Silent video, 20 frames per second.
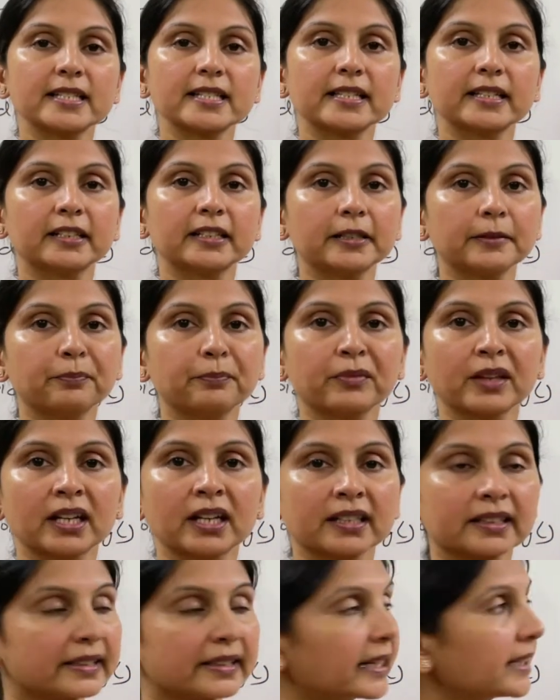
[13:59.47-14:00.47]
there,
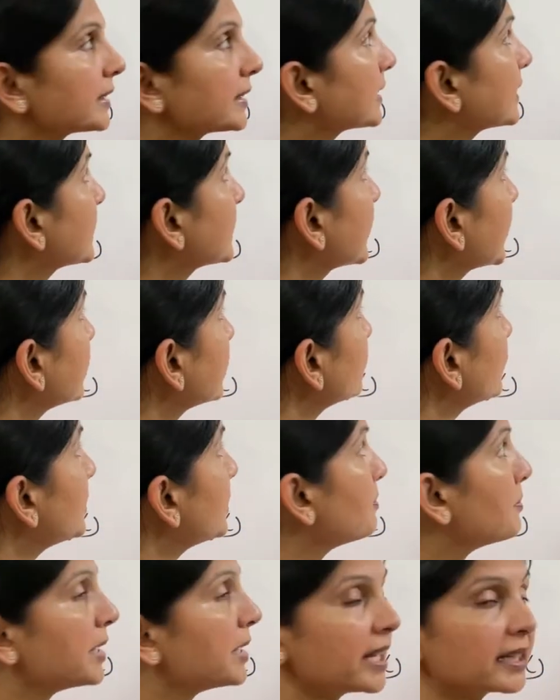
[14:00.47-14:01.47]
that can we
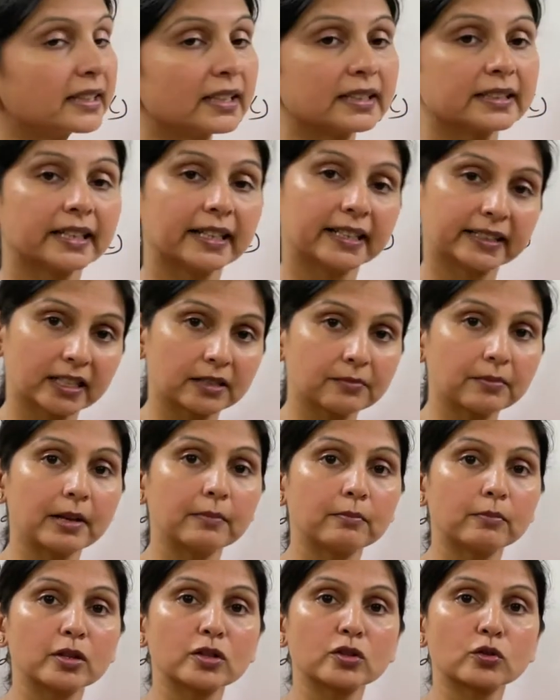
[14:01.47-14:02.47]
make the data
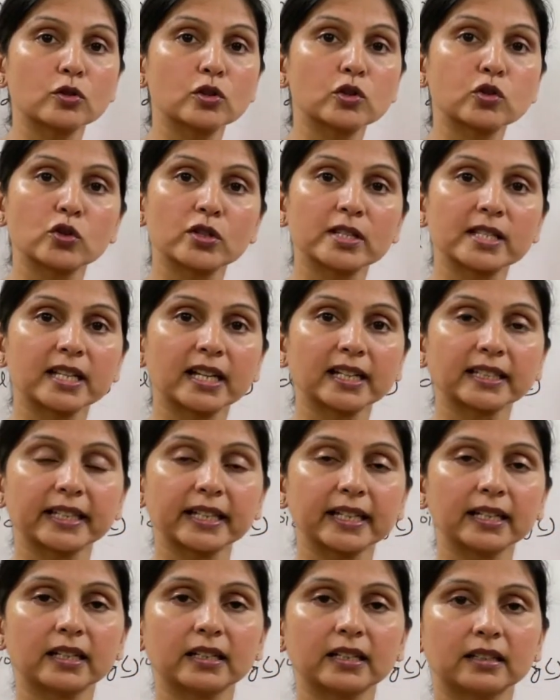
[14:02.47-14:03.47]
members also
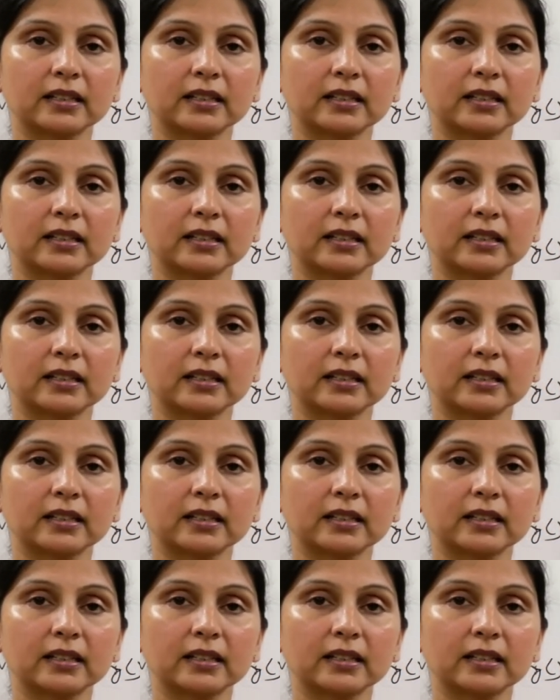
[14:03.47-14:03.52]
static?